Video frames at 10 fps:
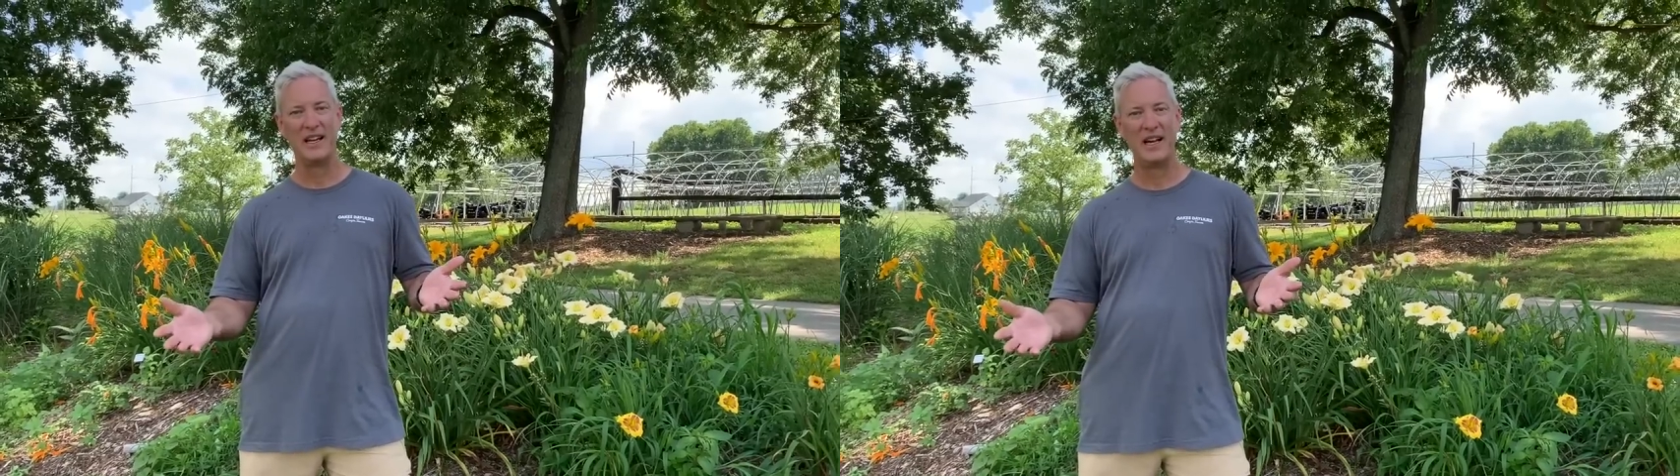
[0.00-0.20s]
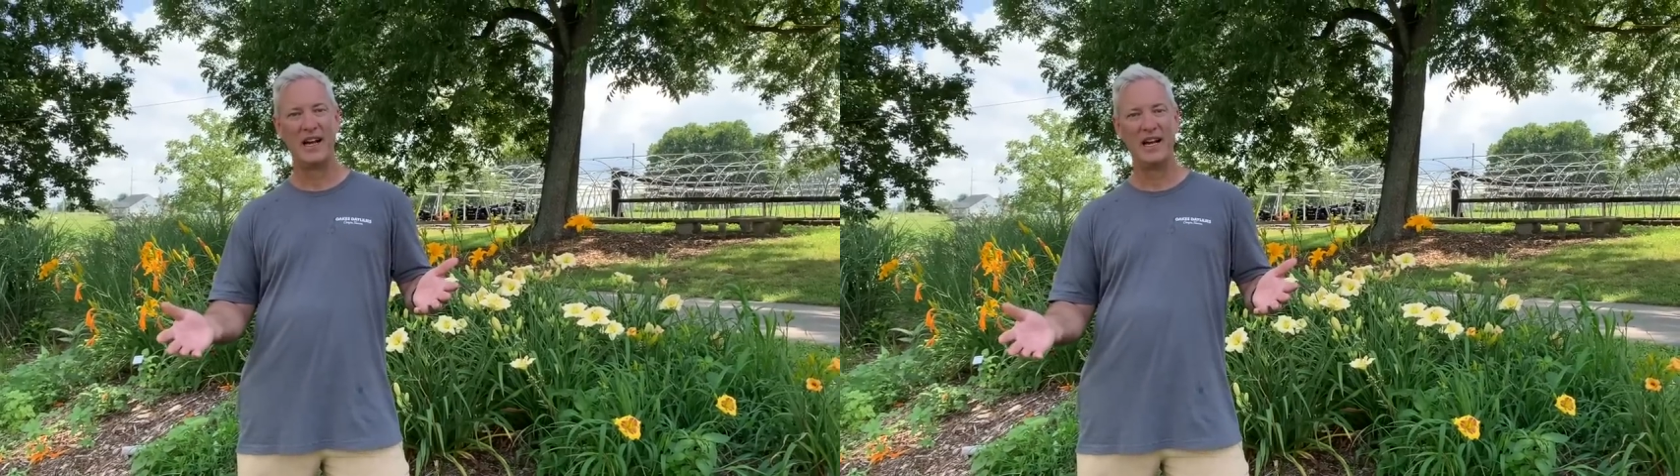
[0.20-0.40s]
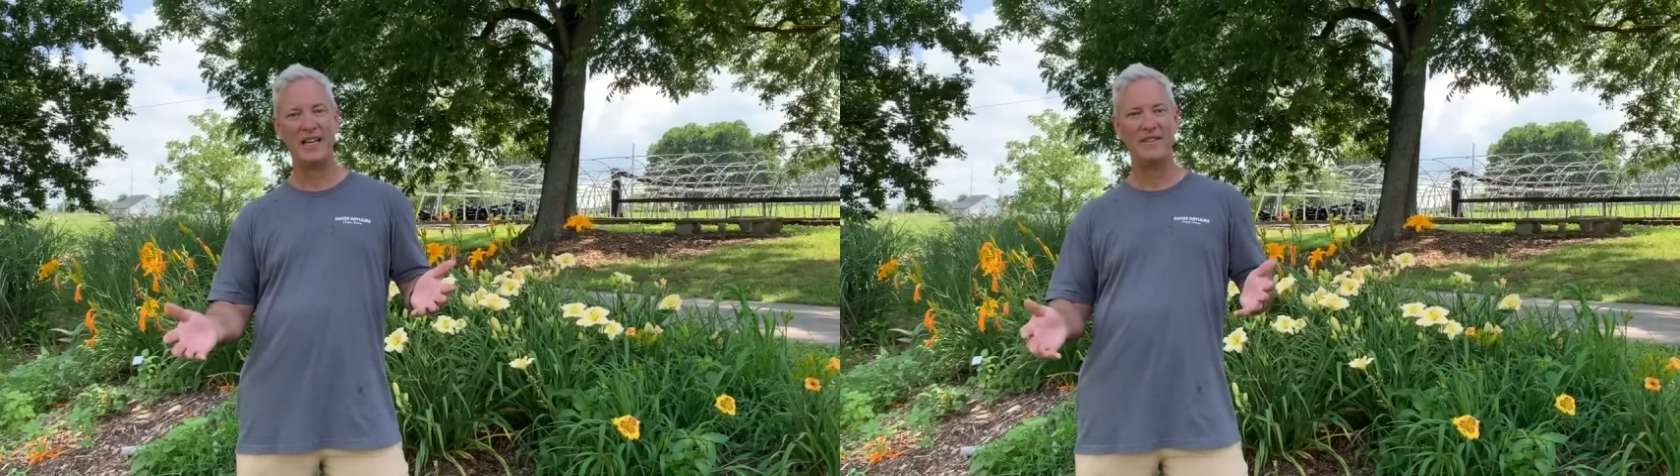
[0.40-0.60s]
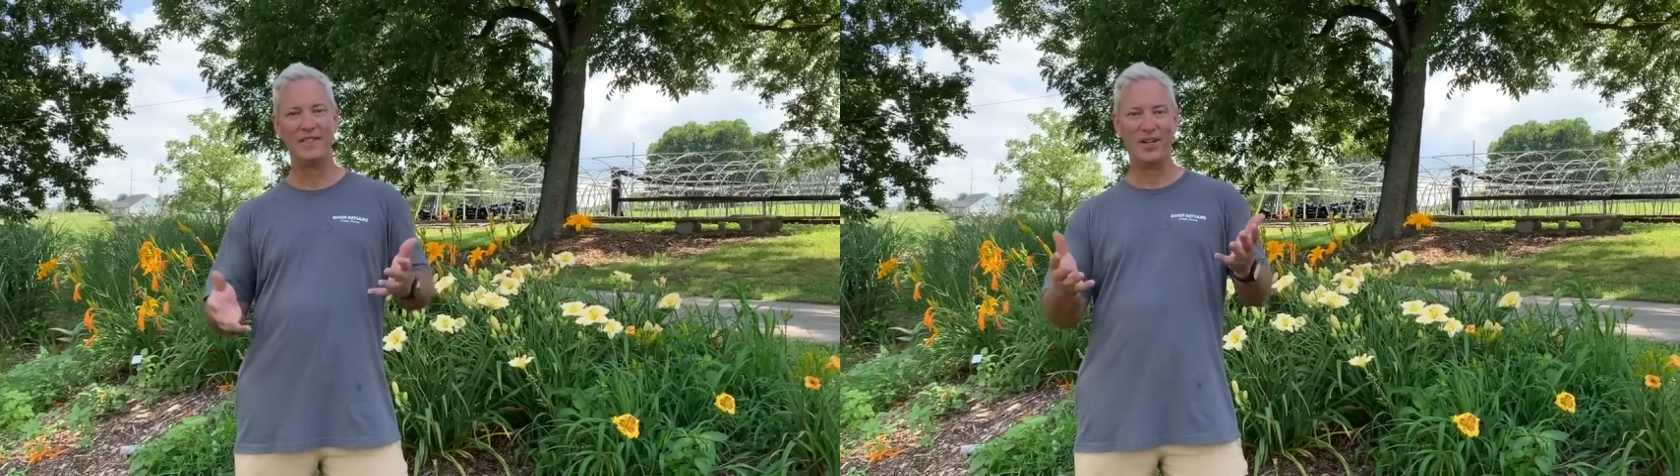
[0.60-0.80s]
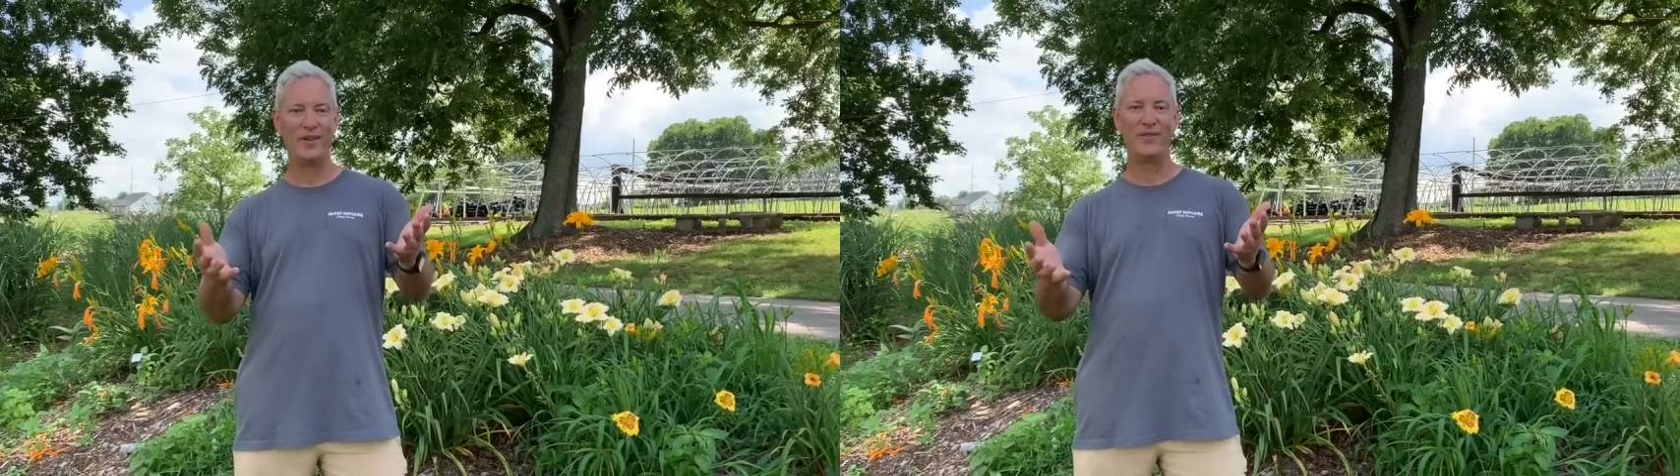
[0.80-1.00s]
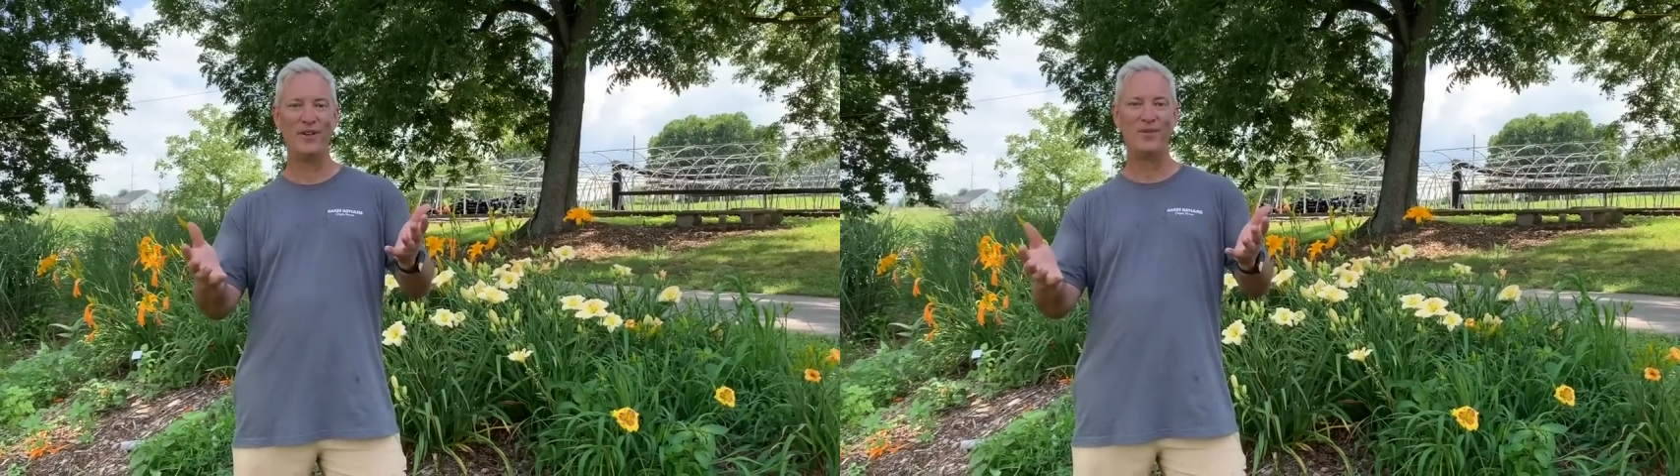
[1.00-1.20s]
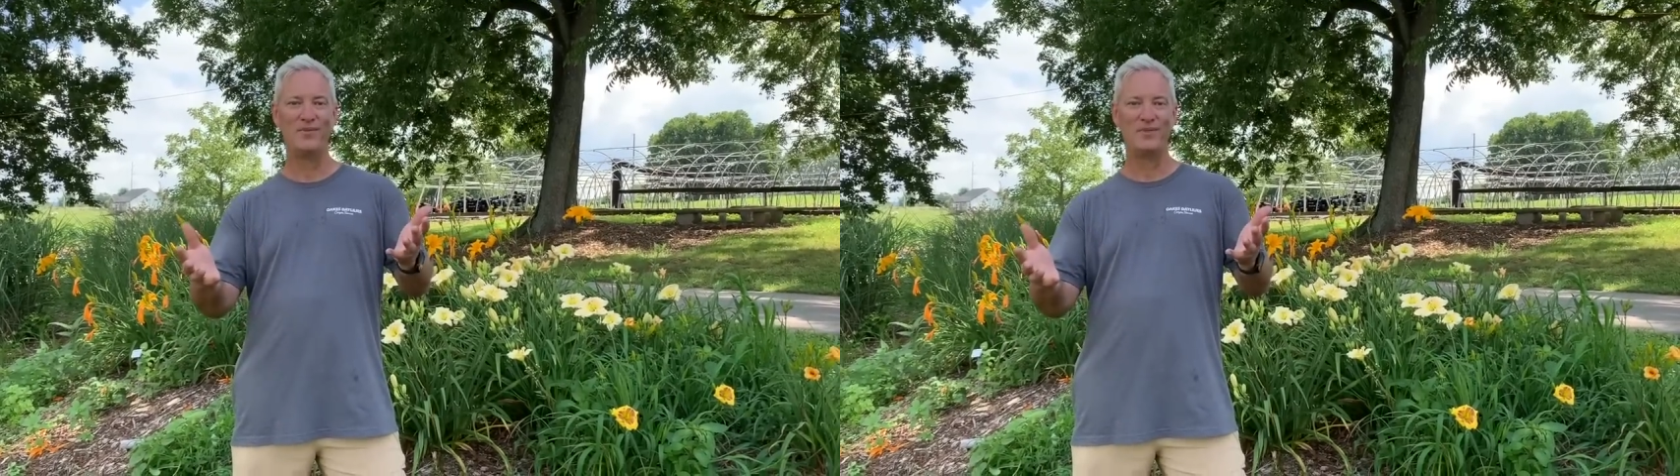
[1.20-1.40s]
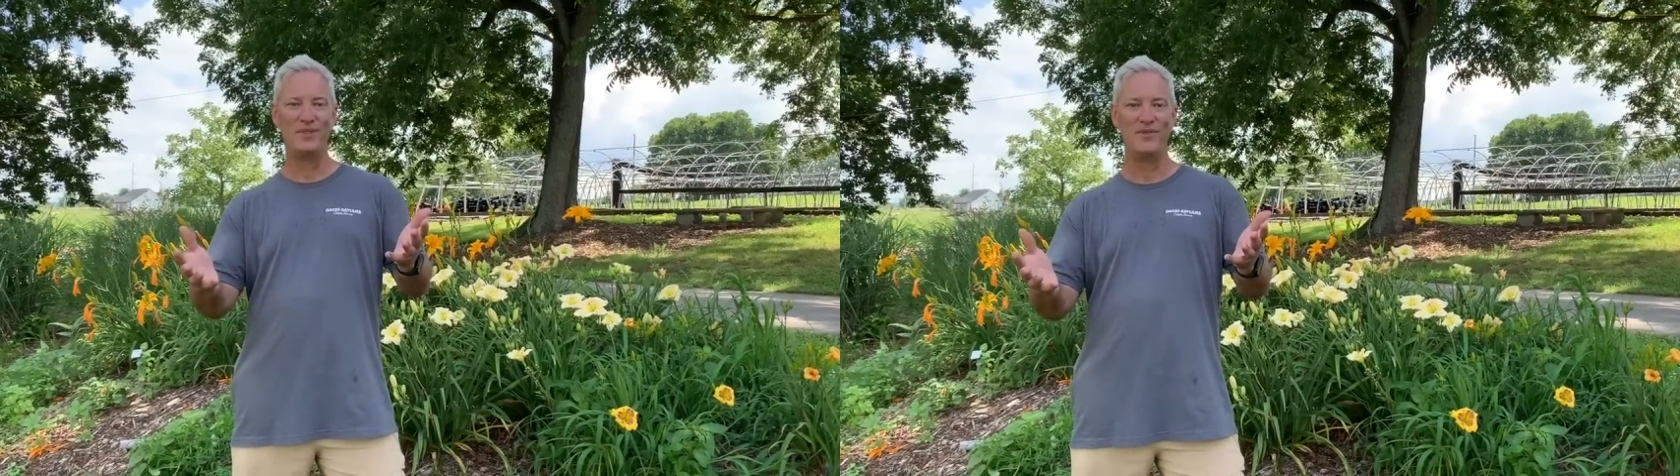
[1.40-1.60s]

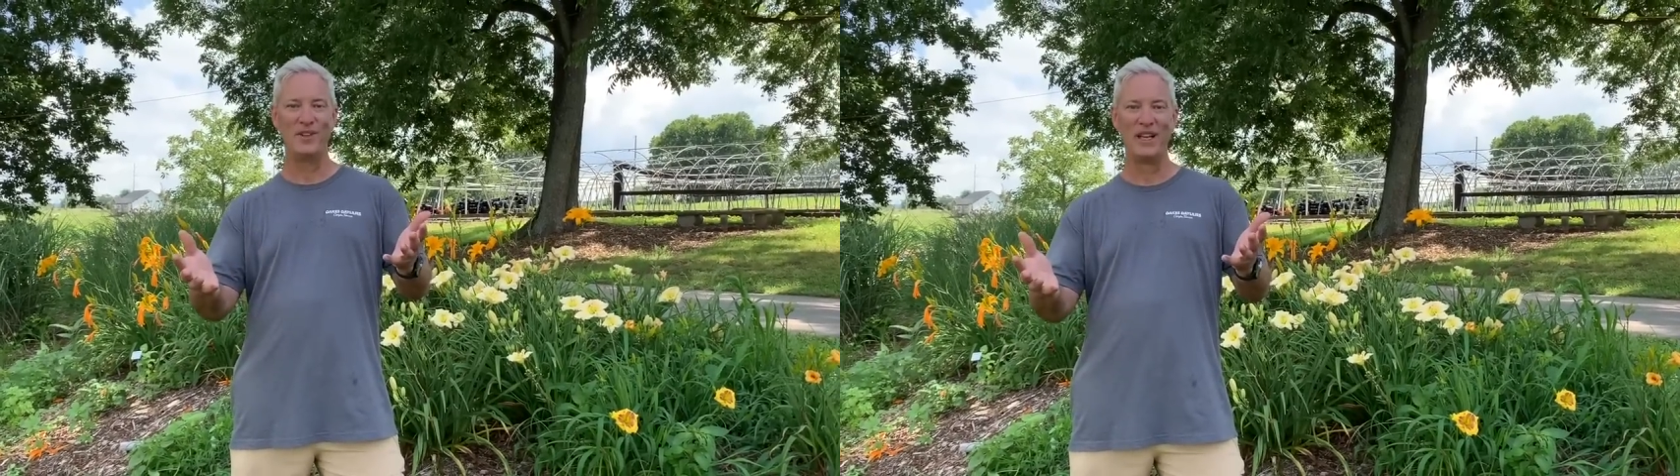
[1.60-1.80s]
If